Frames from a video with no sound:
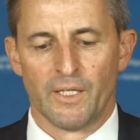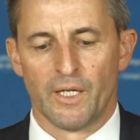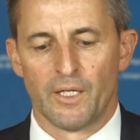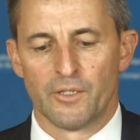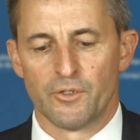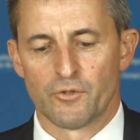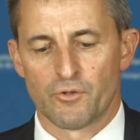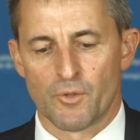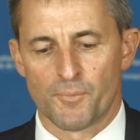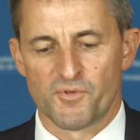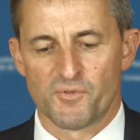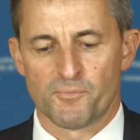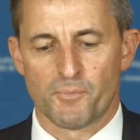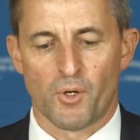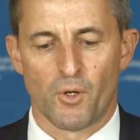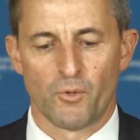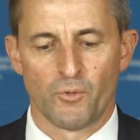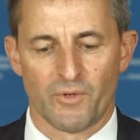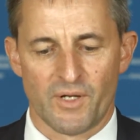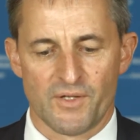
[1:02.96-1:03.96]
Europe's
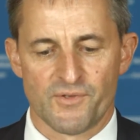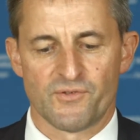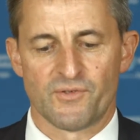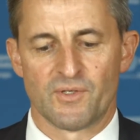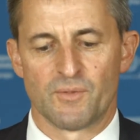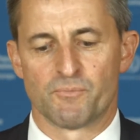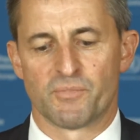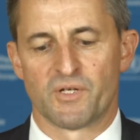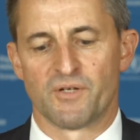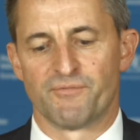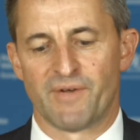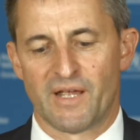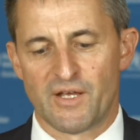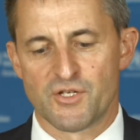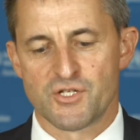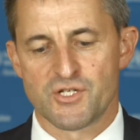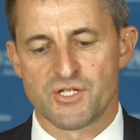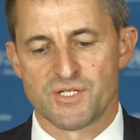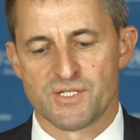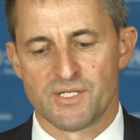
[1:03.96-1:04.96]
progress in
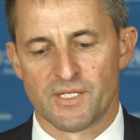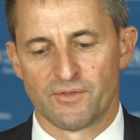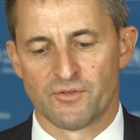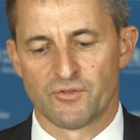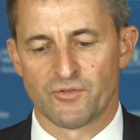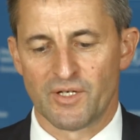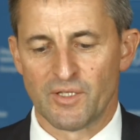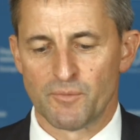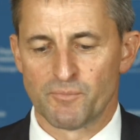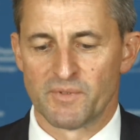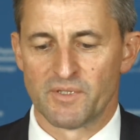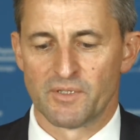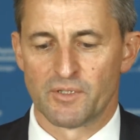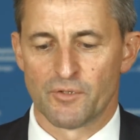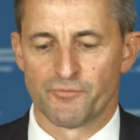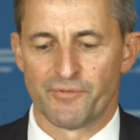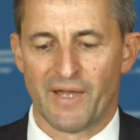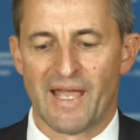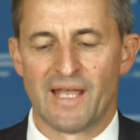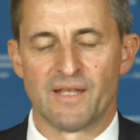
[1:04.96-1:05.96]
prevention and treatment
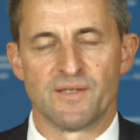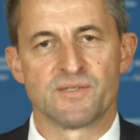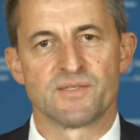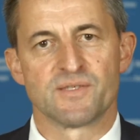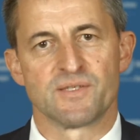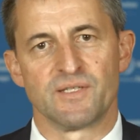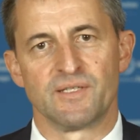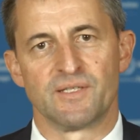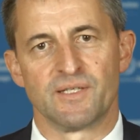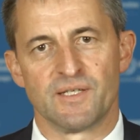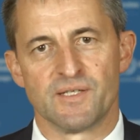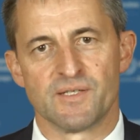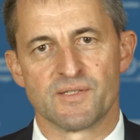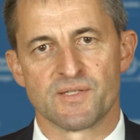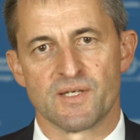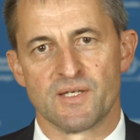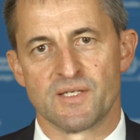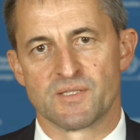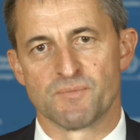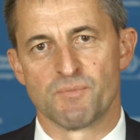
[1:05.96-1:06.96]
of NCDs
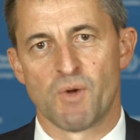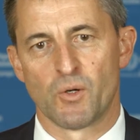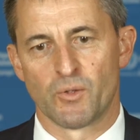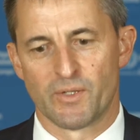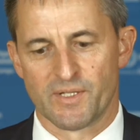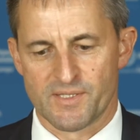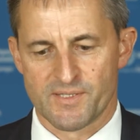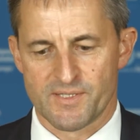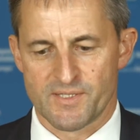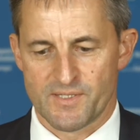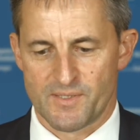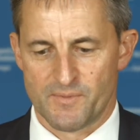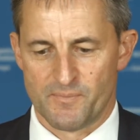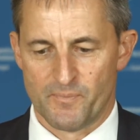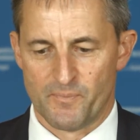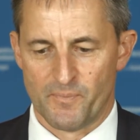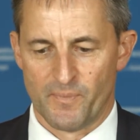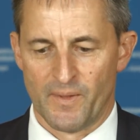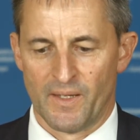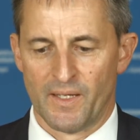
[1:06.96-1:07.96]
is modest.
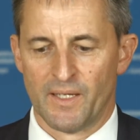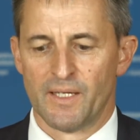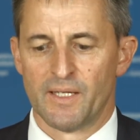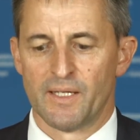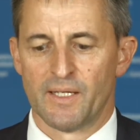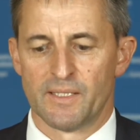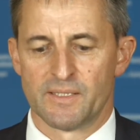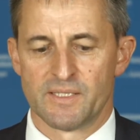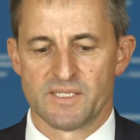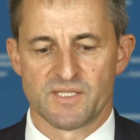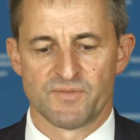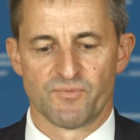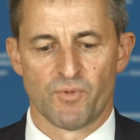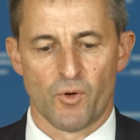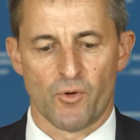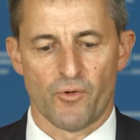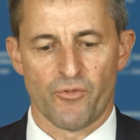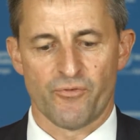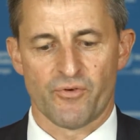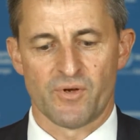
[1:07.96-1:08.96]
It is
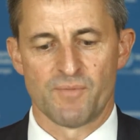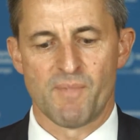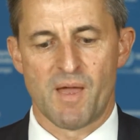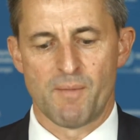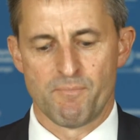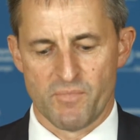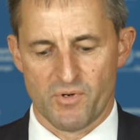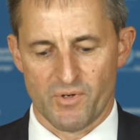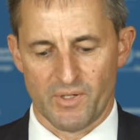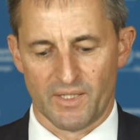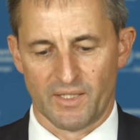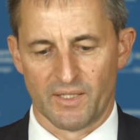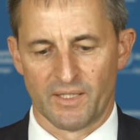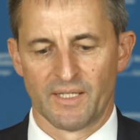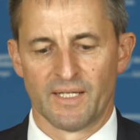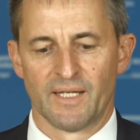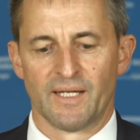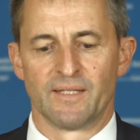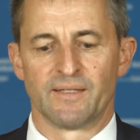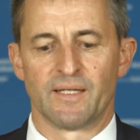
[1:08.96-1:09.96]
worth remembering
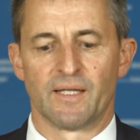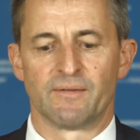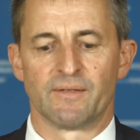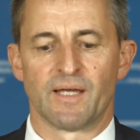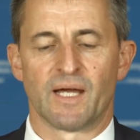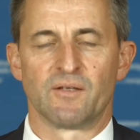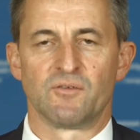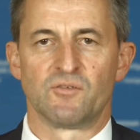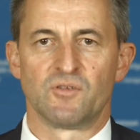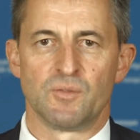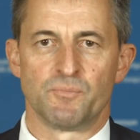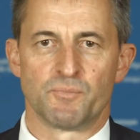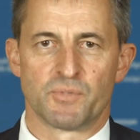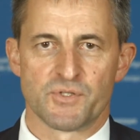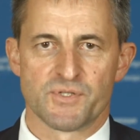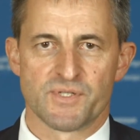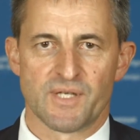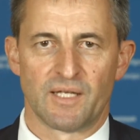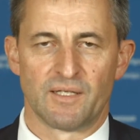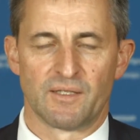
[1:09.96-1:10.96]
that
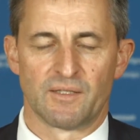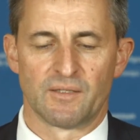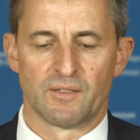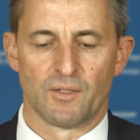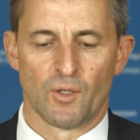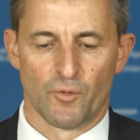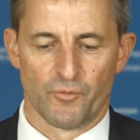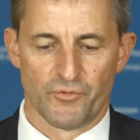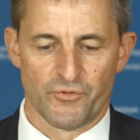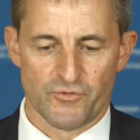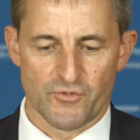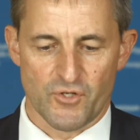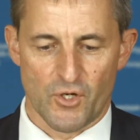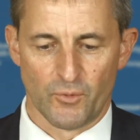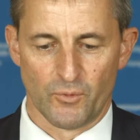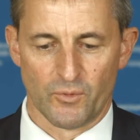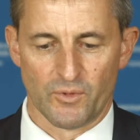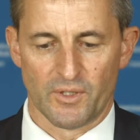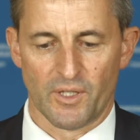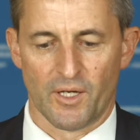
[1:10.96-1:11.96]
90% of
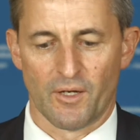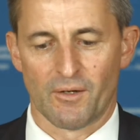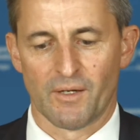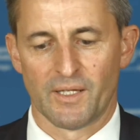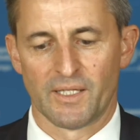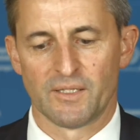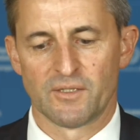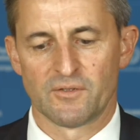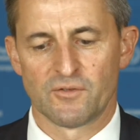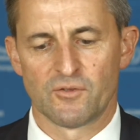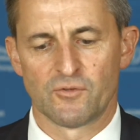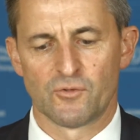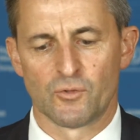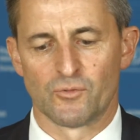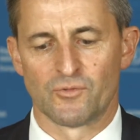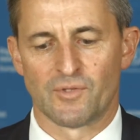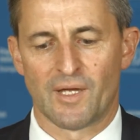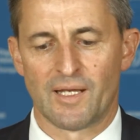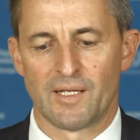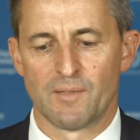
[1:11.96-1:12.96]
stroke are linked to
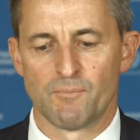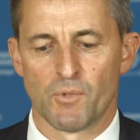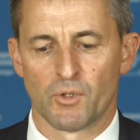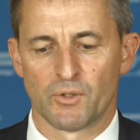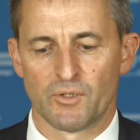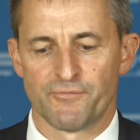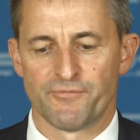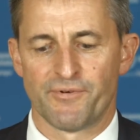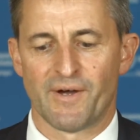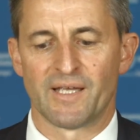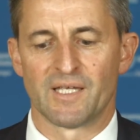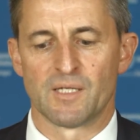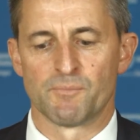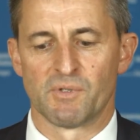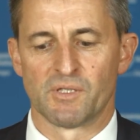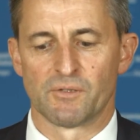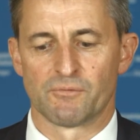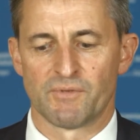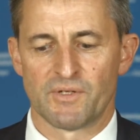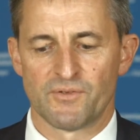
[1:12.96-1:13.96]
10
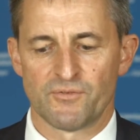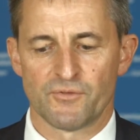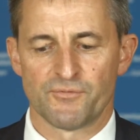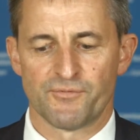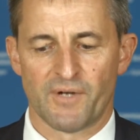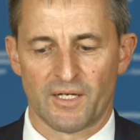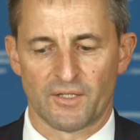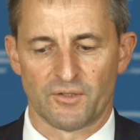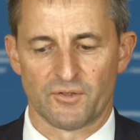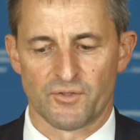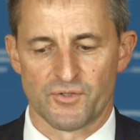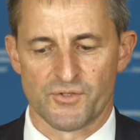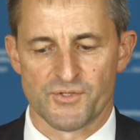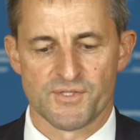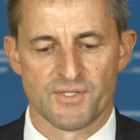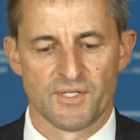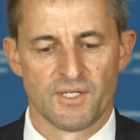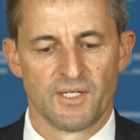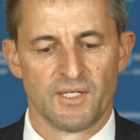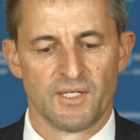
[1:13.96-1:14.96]
modifiable risk factors.